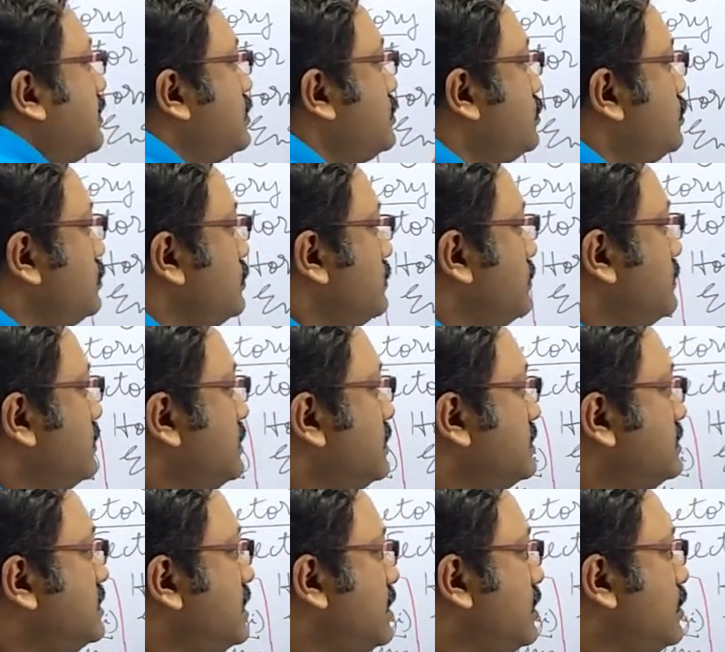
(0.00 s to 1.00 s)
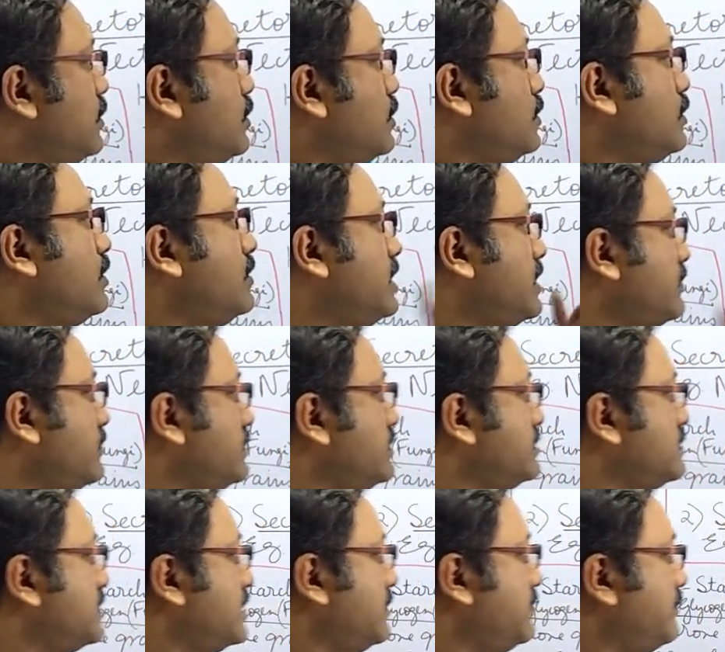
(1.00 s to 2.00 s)
2 is the
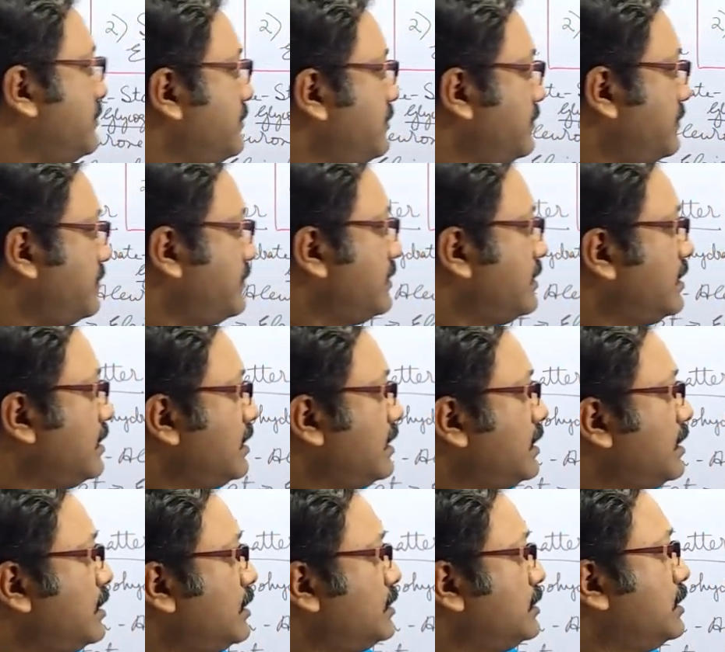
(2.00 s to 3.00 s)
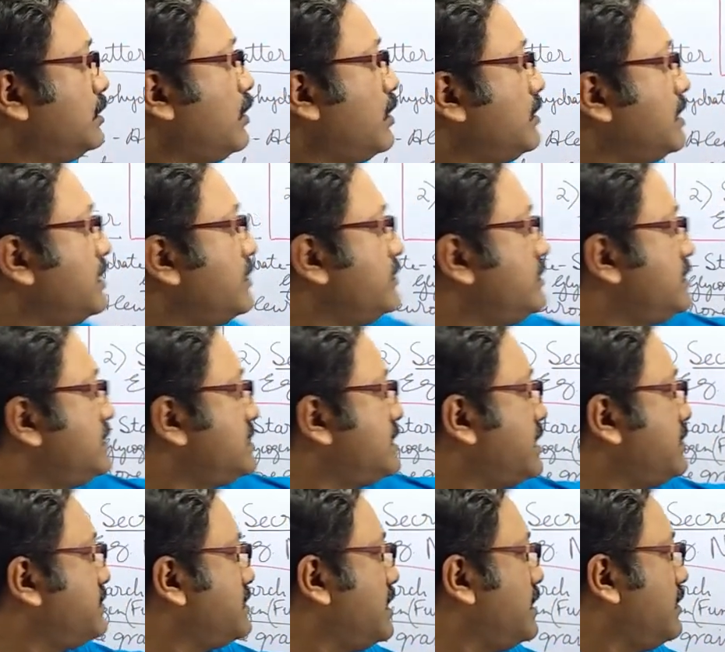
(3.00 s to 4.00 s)
non-nitrogenous type. The non-nitrogenous
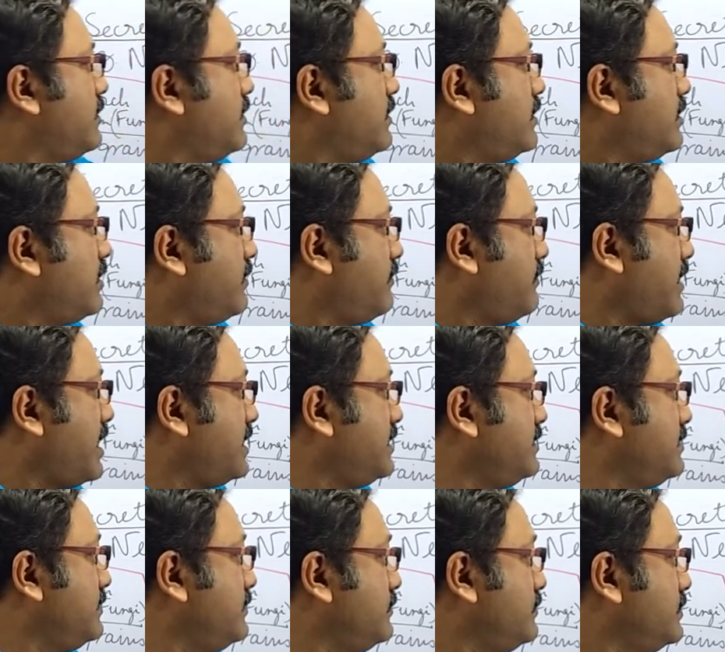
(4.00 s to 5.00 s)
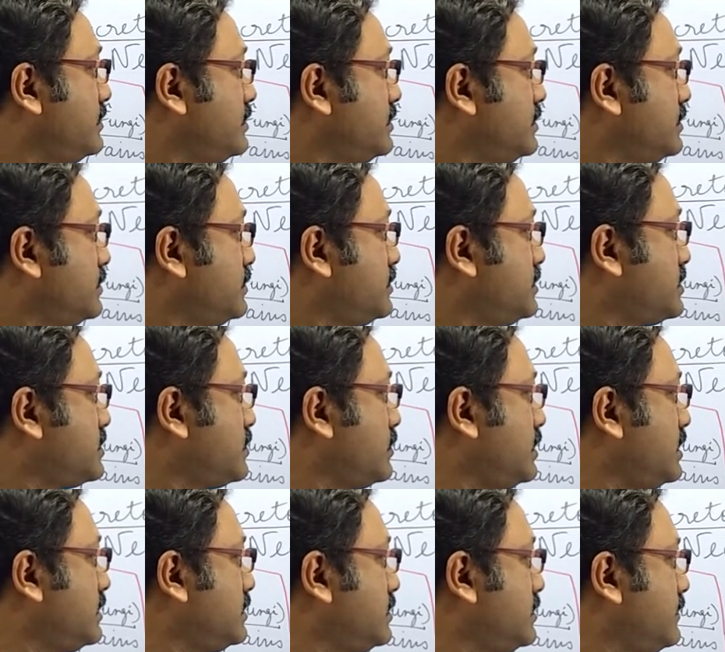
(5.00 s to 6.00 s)
types are rapphide,
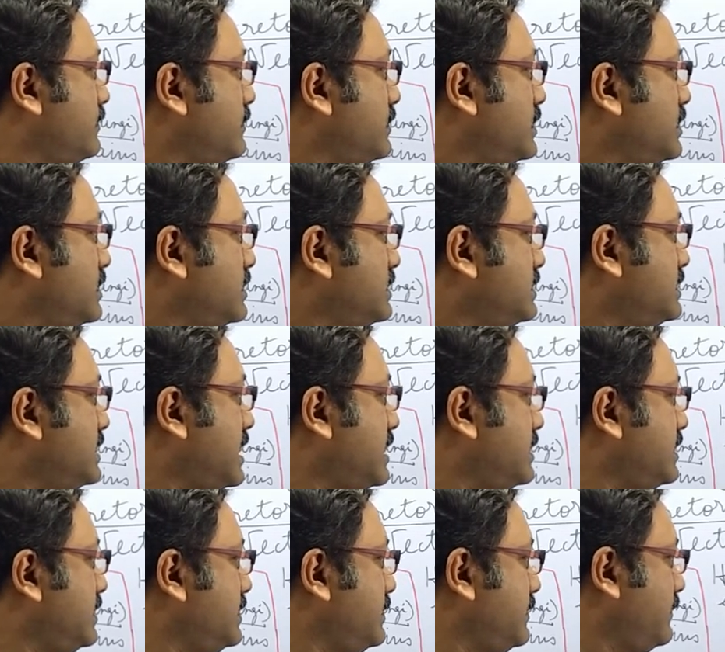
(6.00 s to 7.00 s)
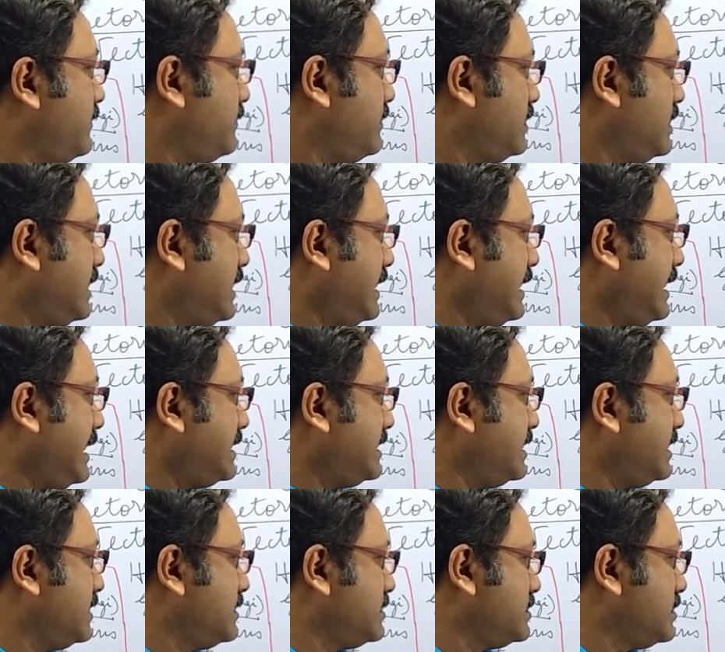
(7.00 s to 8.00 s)
cystolith, tannin,
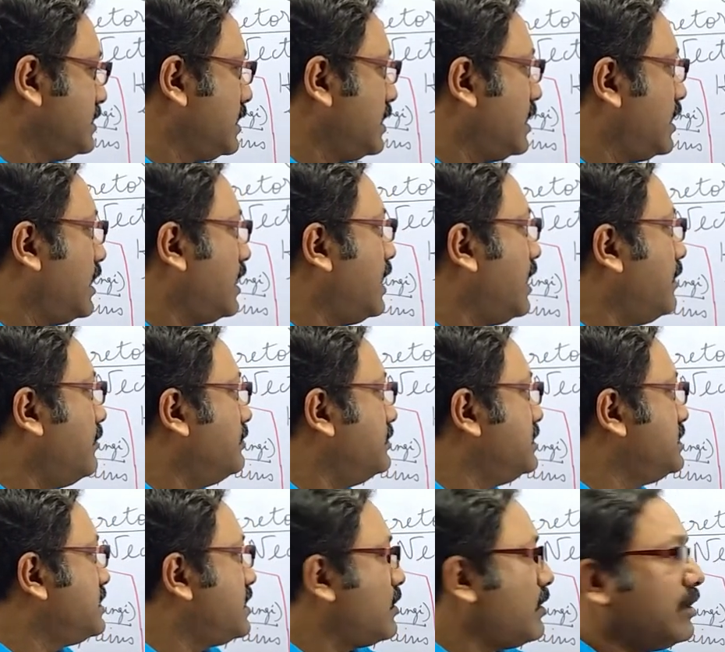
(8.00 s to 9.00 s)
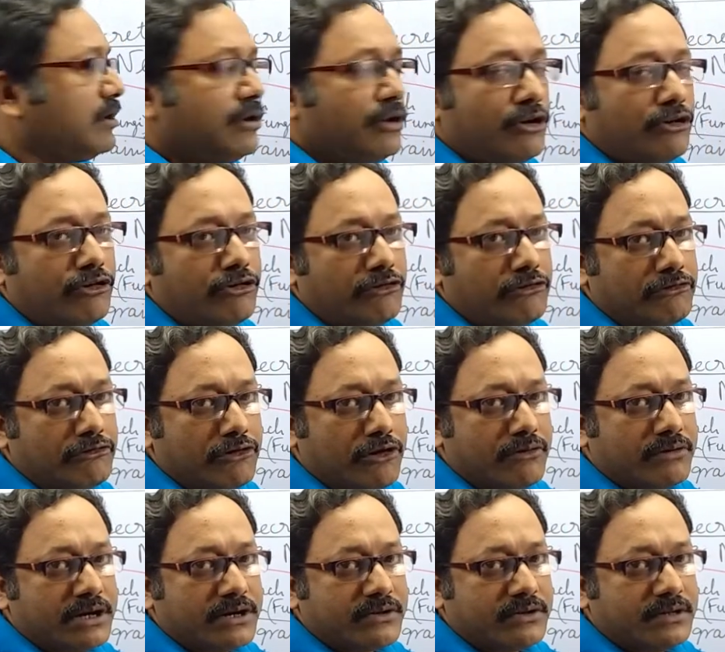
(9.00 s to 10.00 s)
latex, gum. These are all
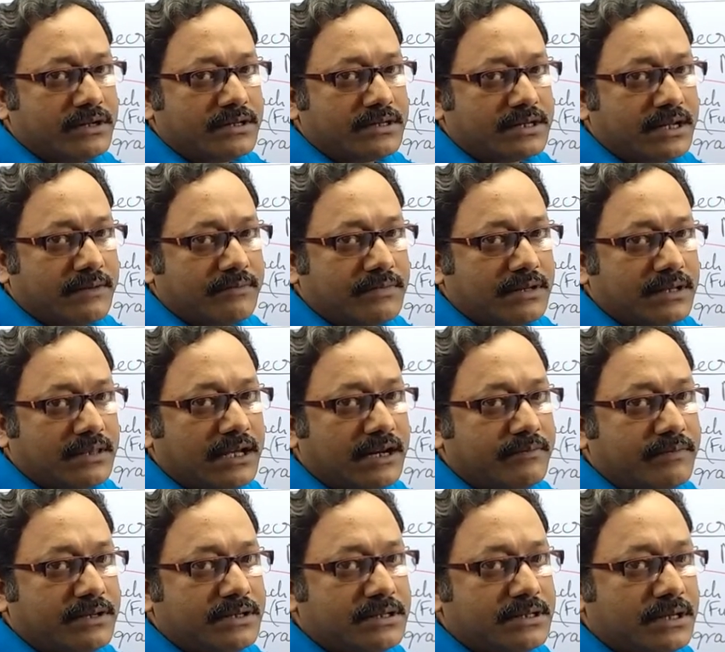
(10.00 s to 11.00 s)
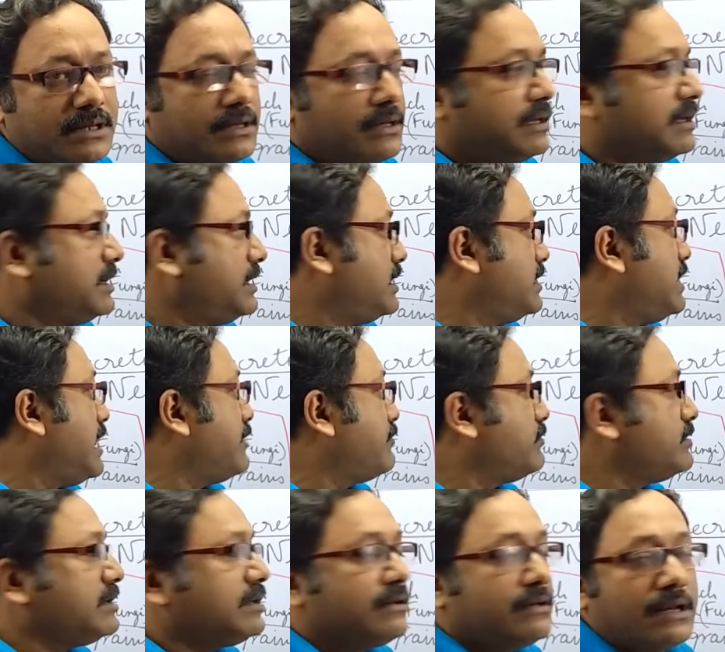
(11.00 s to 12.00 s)
non-nitrogenous type. That means here
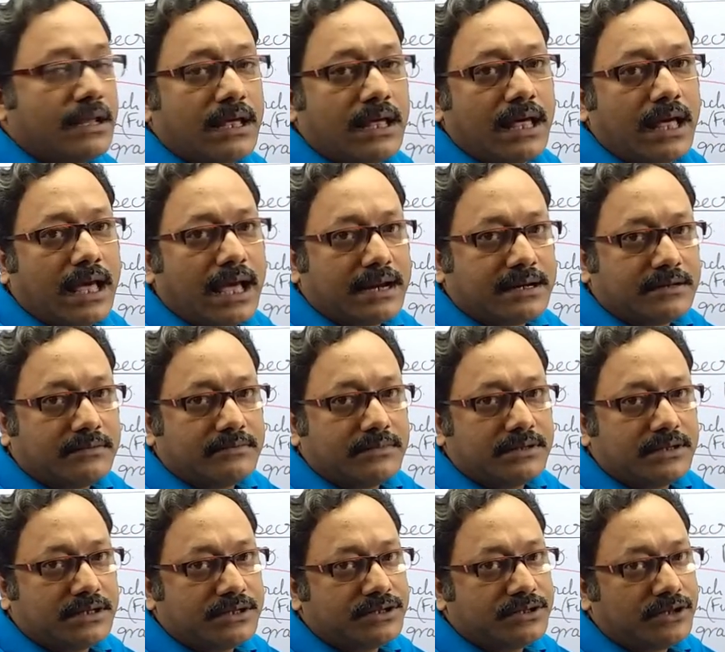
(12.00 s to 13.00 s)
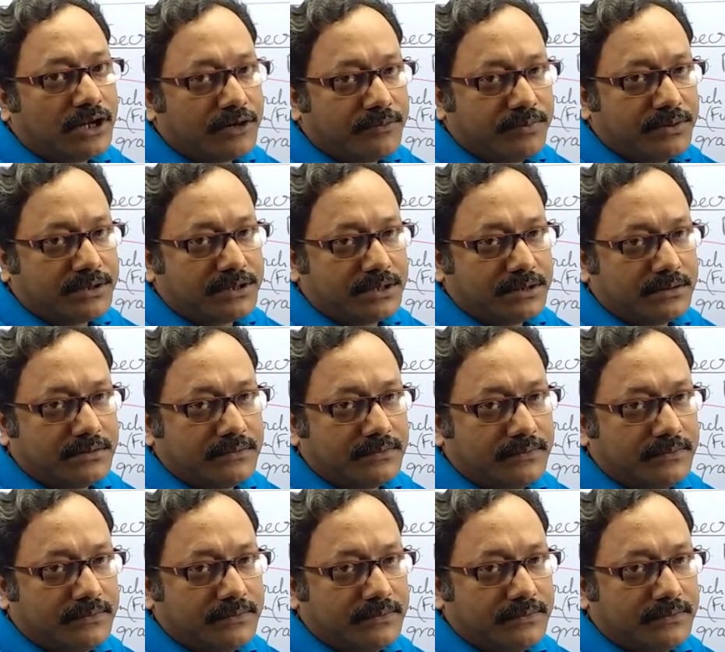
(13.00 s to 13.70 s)
nitrogen atom is not present